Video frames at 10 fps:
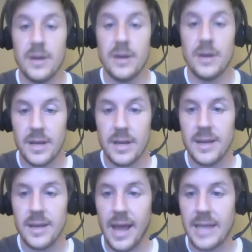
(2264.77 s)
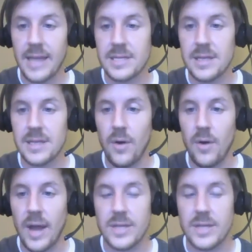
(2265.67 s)
Yeah, good.
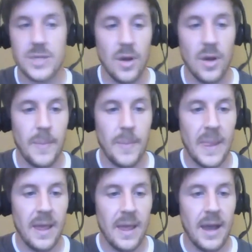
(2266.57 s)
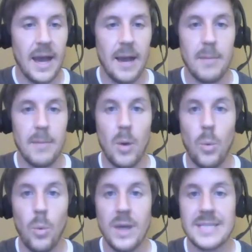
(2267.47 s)
Nice. All right. So,
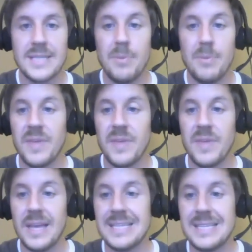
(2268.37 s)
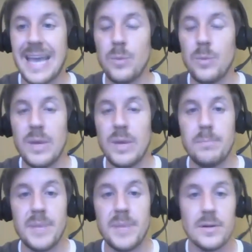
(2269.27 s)
um, what type of
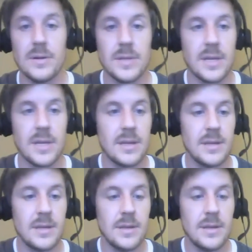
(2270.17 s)
things can we build?